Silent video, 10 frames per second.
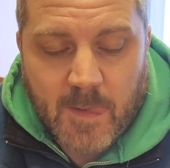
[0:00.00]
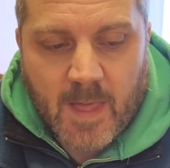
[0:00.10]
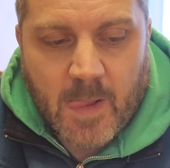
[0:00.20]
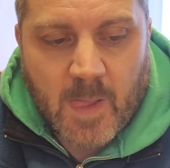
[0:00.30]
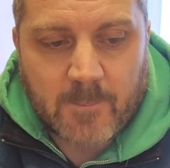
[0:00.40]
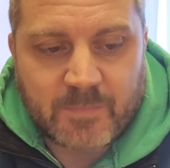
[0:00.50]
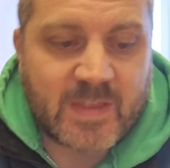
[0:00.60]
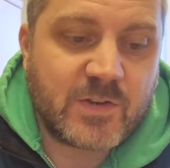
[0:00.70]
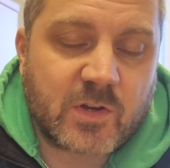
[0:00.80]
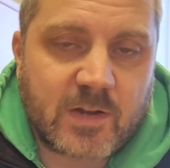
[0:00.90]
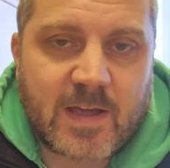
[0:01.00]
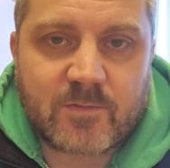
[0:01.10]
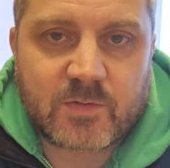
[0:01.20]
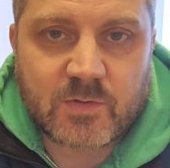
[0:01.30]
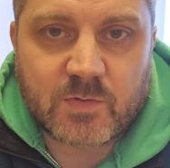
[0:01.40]
Um, then you're going to
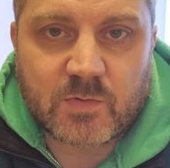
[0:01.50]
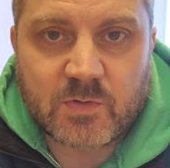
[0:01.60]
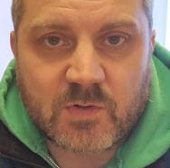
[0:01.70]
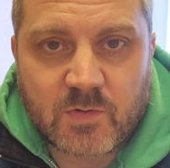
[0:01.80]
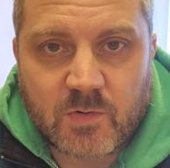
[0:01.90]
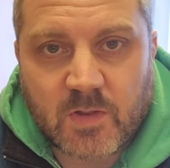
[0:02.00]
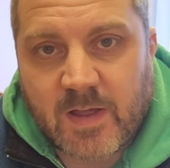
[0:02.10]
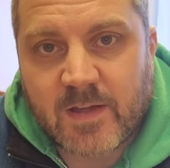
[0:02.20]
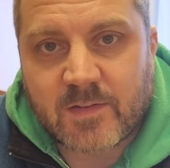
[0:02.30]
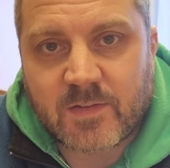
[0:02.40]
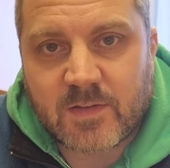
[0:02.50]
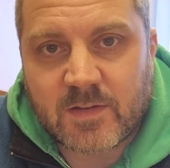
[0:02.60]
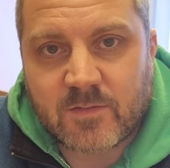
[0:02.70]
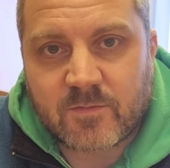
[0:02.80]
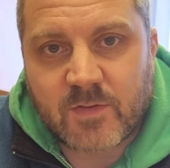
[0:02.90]
have to utilize
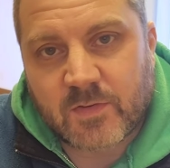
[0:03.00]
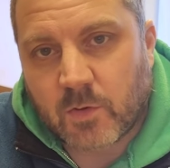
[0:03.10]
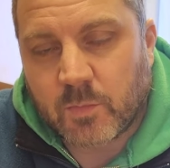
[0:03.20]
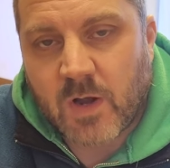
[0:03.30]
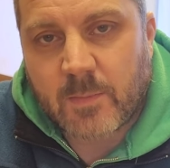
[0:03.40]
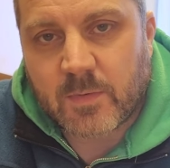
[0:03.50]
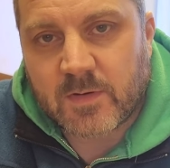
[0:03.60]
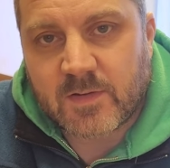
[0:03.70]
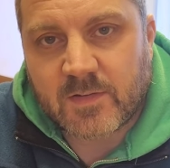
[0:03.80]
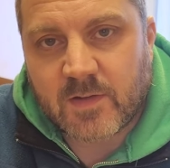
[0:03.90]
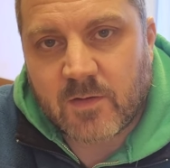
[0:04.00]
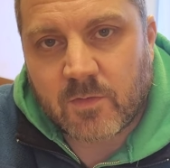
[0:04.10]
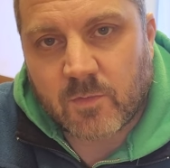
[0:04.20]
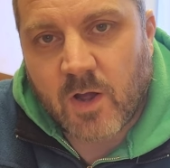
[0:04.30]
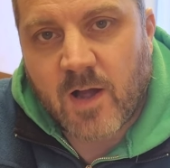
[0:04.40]
the physical properties of
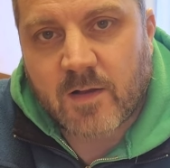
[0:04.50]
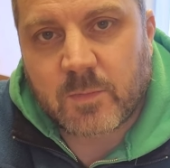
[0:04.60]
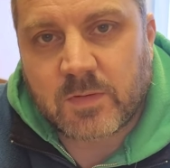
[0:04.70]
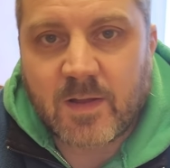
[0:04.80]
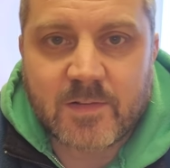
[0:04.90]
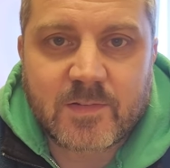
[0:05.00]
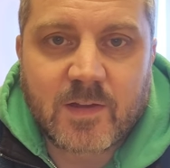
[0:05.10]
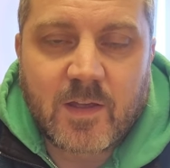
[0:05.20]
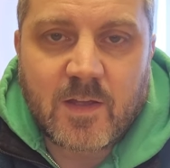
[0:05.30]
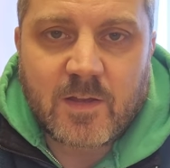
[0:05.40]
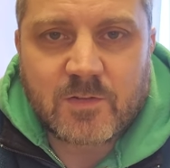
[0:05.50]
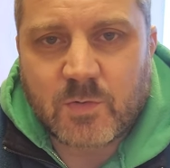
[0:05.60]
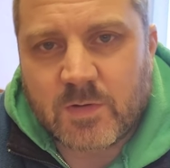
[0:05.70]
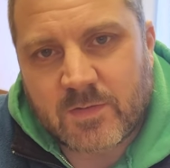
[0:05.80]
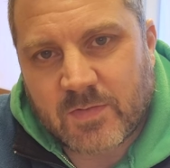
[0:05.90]
the rock, plus
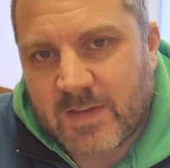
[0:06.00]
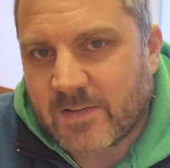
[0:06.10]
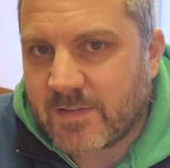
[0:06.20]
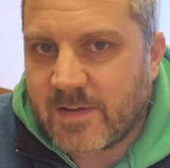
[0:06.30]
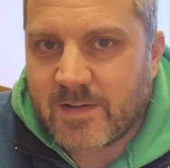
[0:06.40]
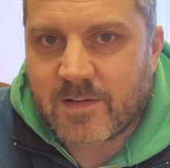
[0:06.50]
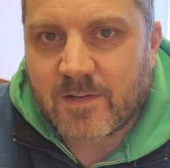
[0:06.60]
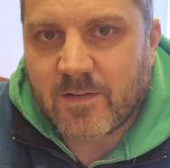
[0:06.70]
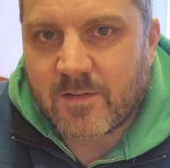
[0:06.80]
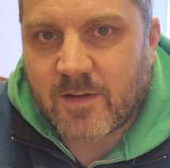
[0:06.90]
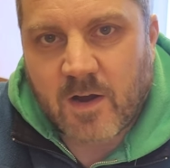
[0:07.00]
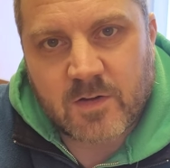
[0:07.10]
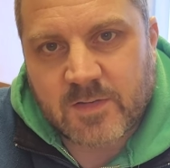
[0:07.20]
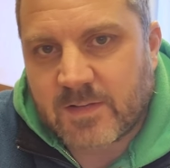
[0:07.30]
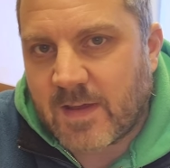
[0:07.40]
doing things like
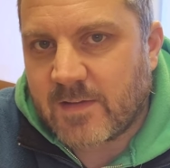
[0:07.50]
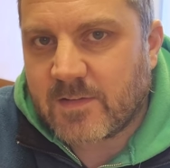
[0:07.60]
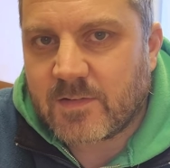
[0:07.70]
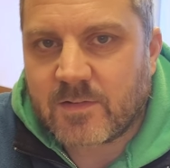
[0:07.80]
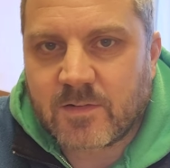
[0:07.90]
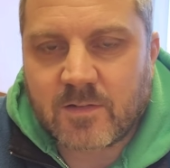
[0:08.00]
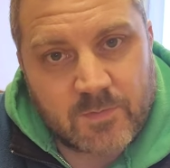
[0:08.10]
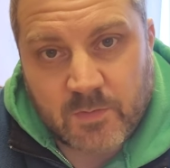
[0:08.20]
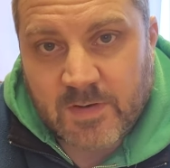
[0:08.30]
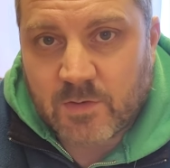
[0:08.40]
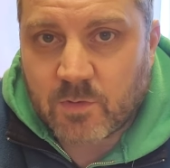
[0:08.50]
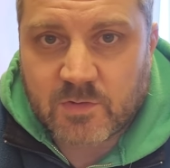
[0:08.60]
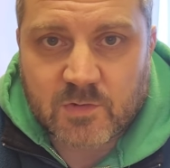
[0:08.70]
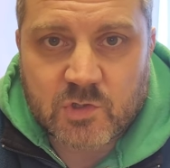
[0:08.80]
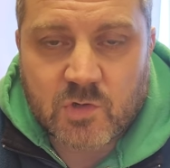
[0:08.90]
hardness tests. If there's any
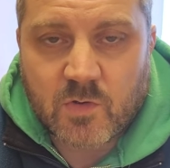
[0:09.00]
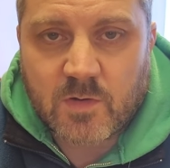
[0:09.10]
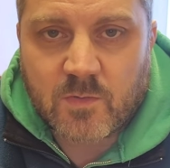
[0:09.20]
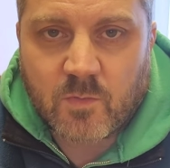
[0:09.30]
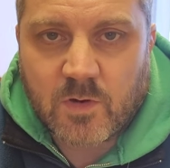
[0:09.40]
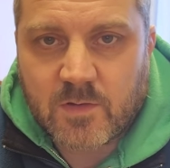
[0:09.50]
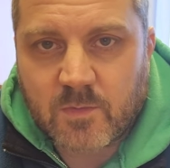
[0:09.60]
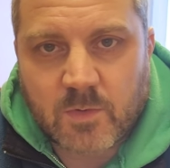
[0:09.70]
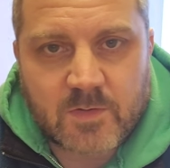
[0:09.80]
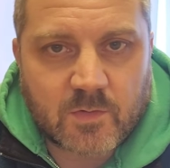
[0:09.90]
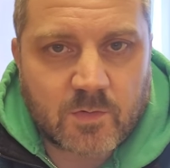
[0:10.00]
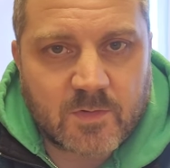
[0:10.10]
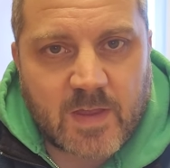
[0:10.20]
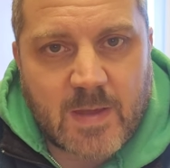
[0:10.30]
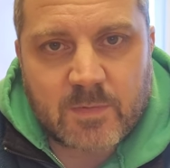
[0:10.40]
crystal showing, what, are, what is the
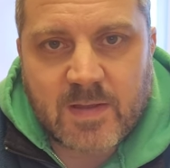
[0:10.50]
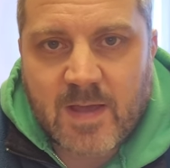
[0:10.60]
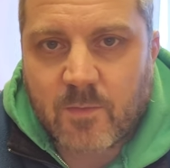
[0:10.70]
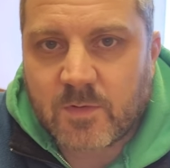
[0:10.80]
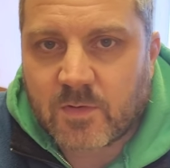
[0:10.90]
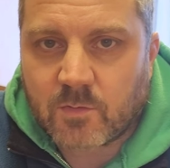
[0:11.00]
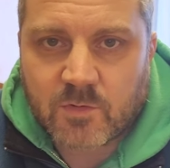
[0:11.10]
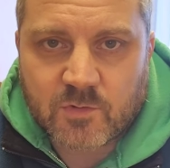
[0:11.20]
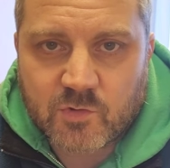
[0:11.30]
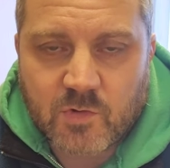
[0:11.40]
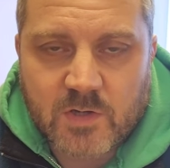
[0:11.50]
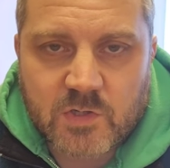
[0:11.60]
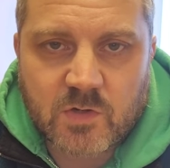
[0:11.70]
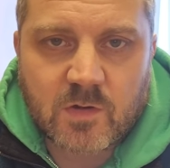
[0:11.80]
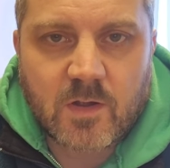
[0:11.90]
crystal habitat? What's the crystal
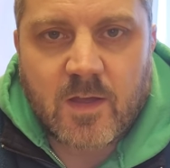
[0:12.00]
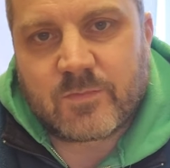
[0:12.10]
structure?